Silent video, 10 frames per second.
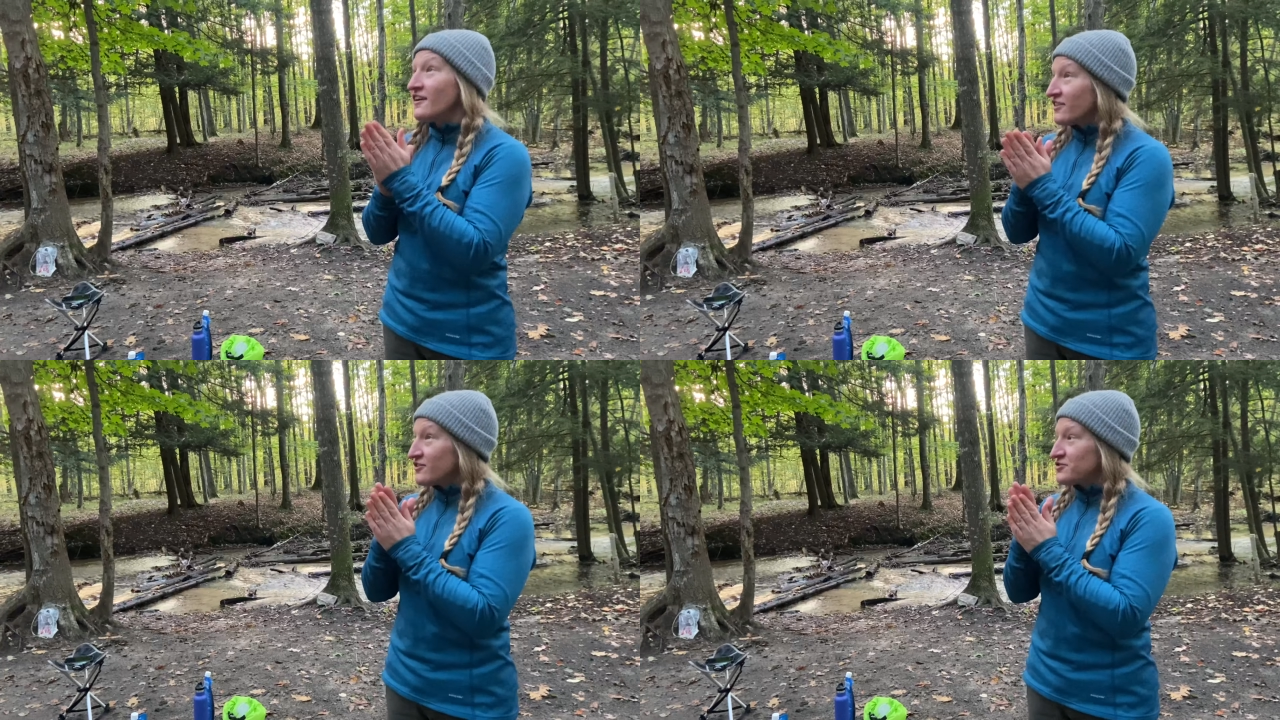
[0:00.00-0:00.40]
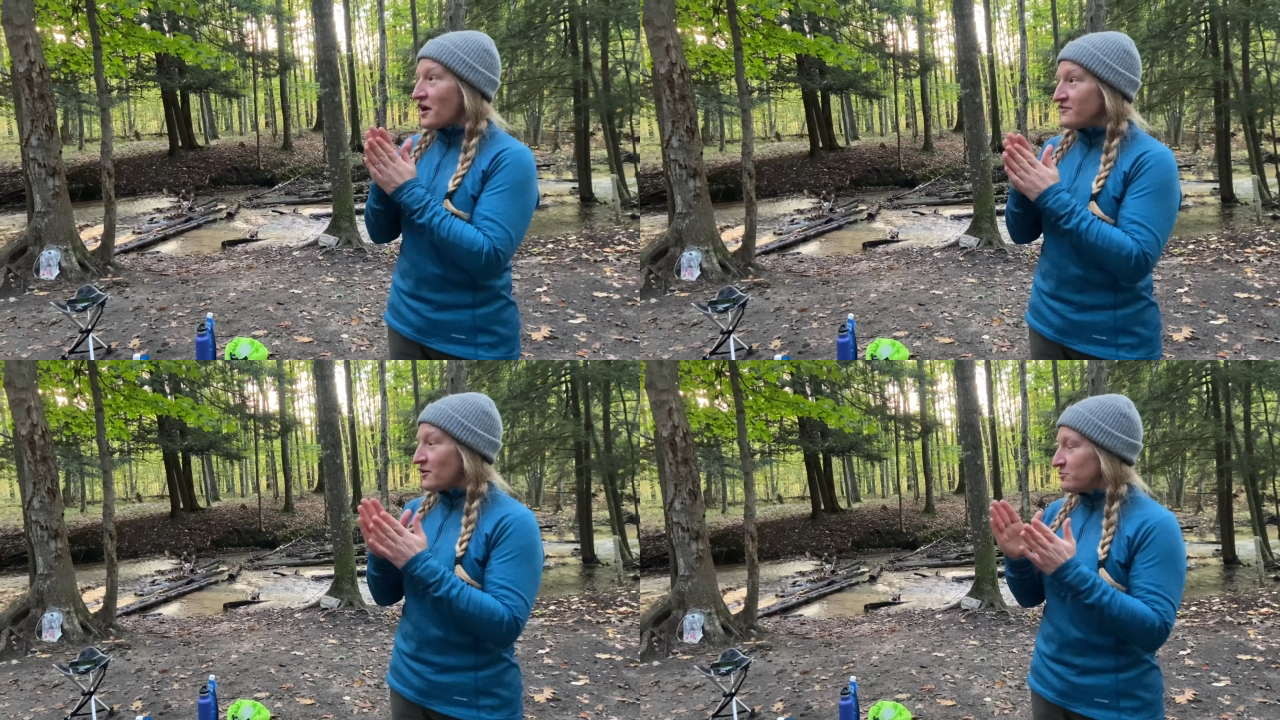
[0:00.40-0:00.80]
The
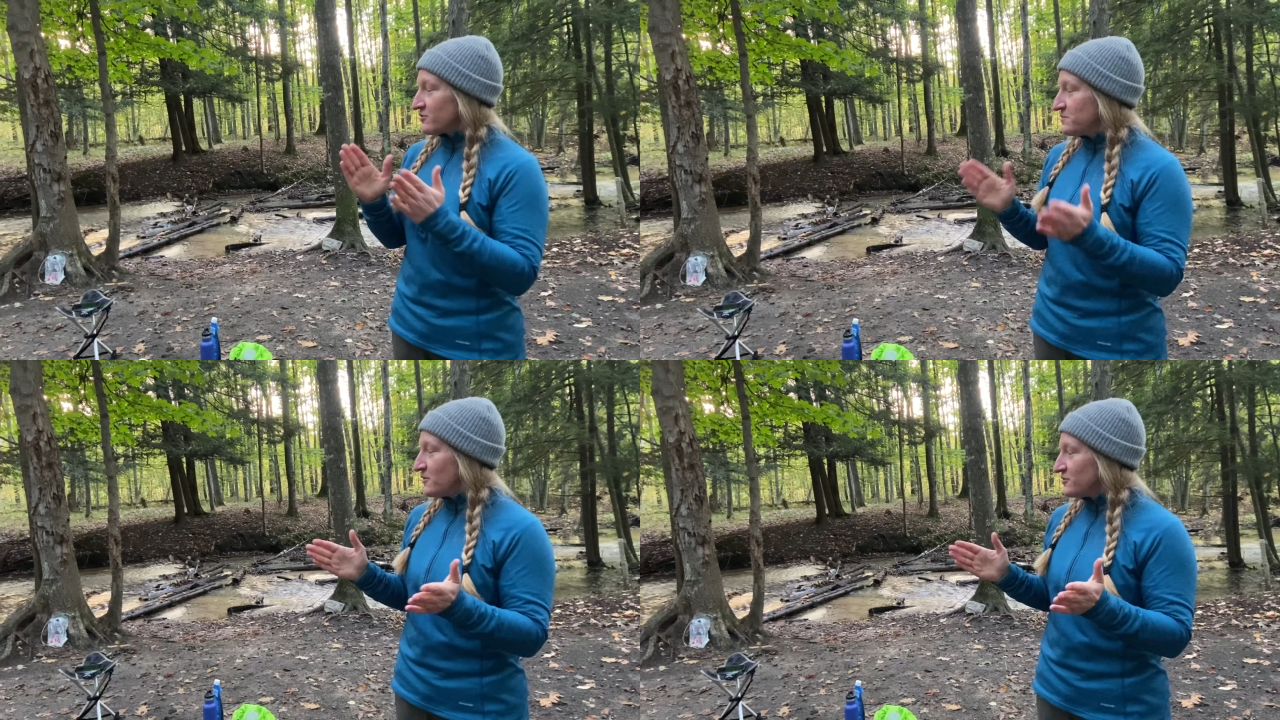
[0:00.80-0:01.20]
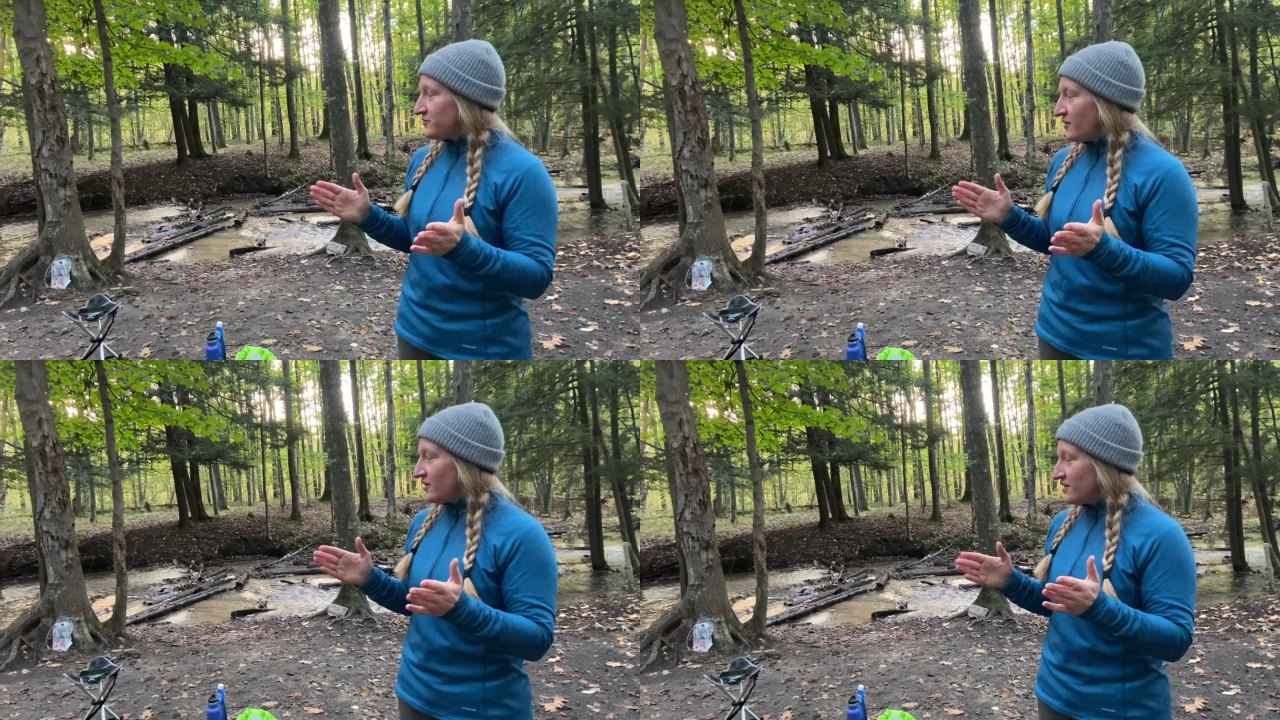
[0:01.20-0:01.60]
drive up was
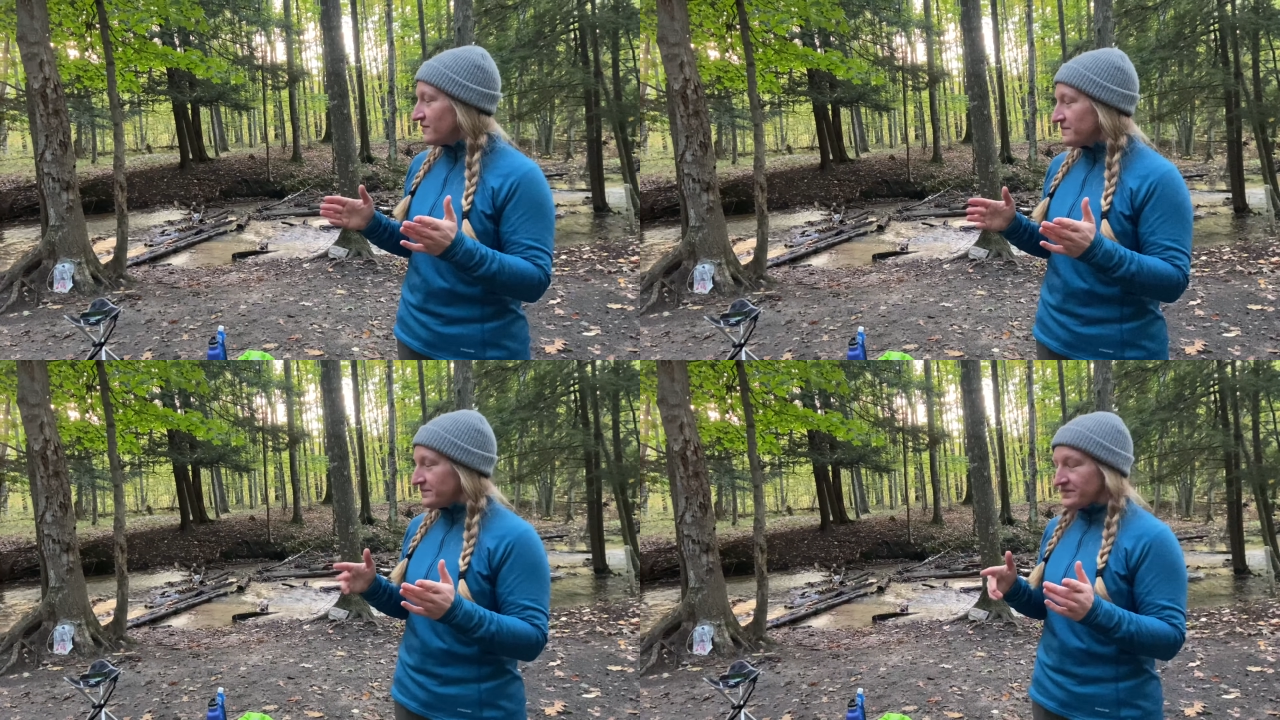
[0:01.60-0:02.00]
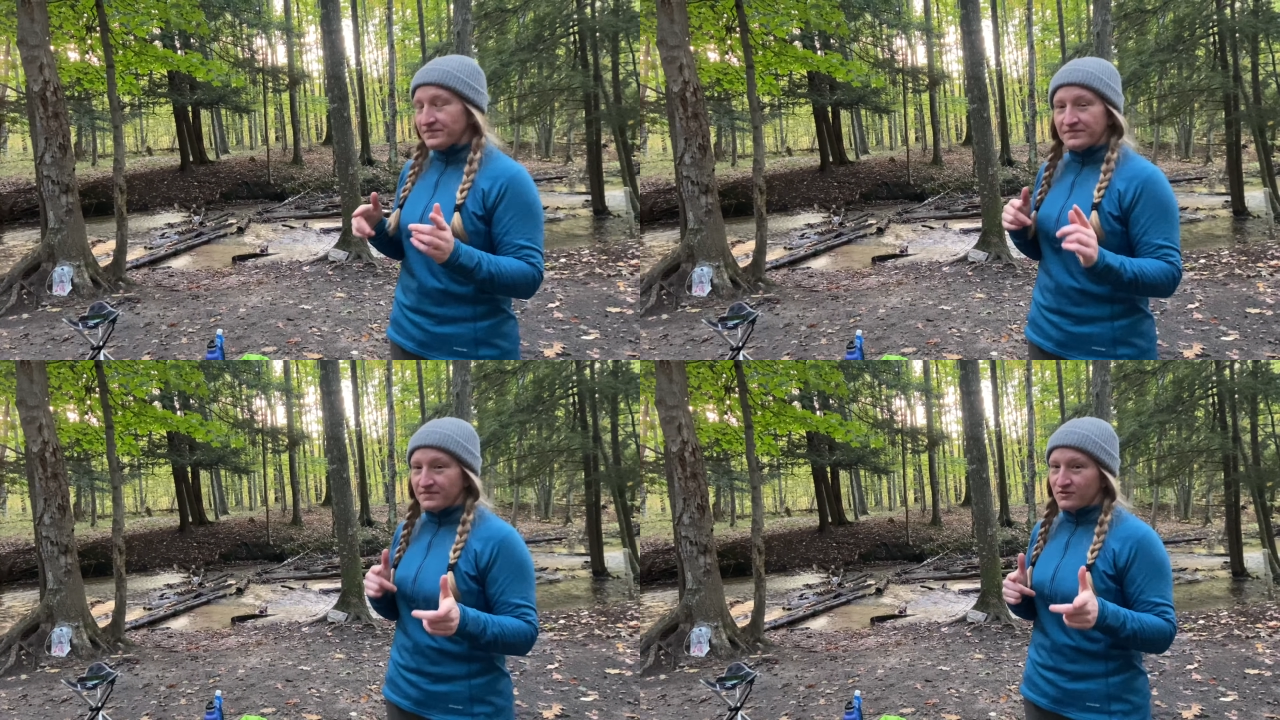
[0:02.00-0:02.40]
beautiful.
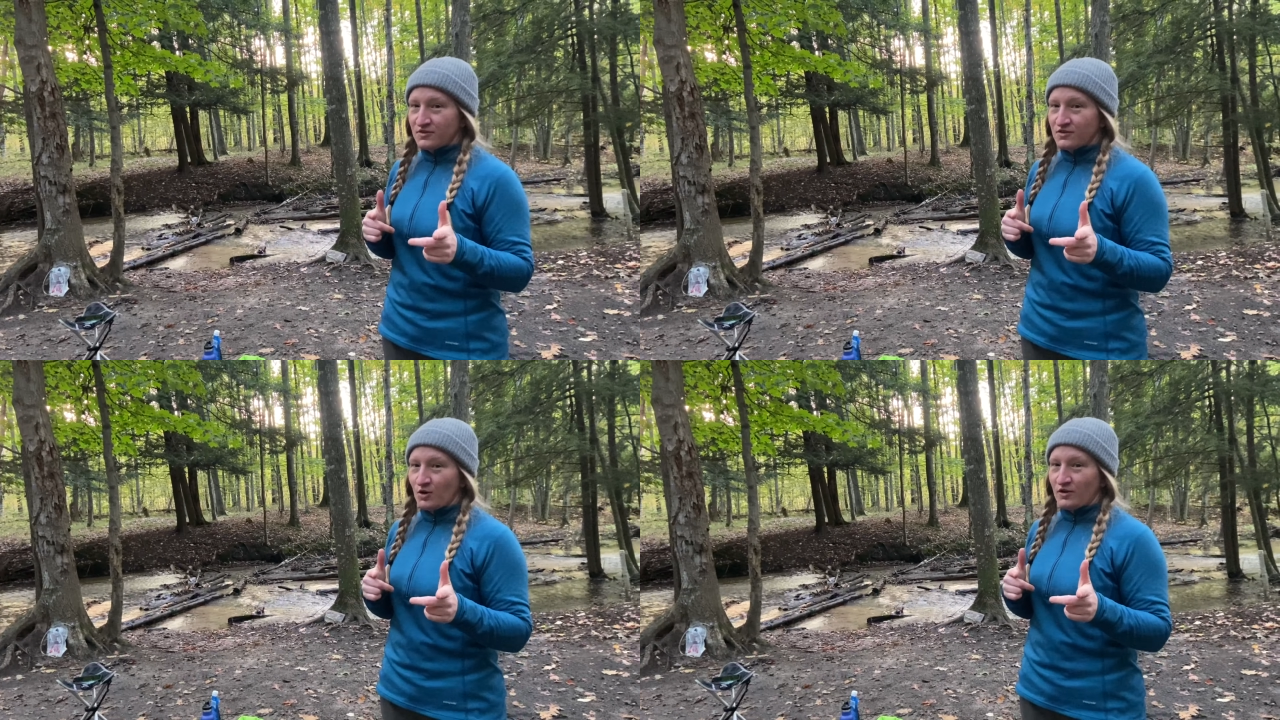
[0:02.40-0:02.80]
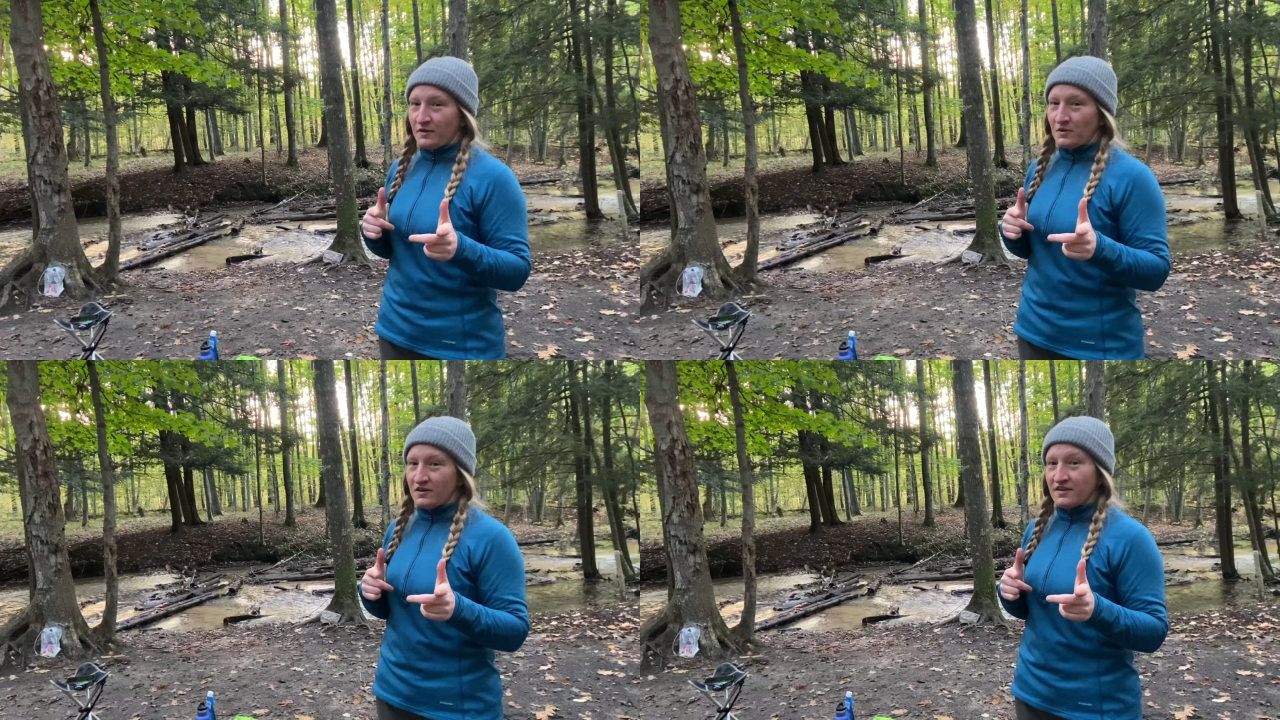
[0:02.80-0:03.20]

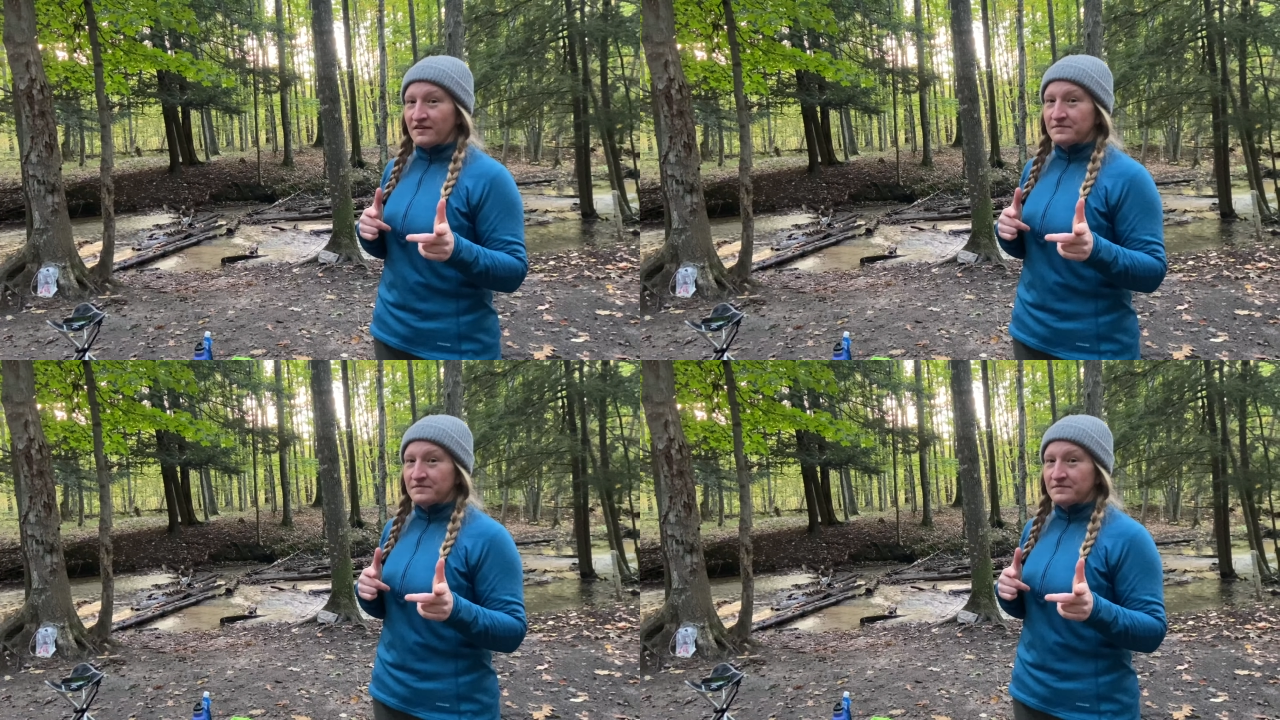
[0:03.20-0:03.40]
Totally worth it.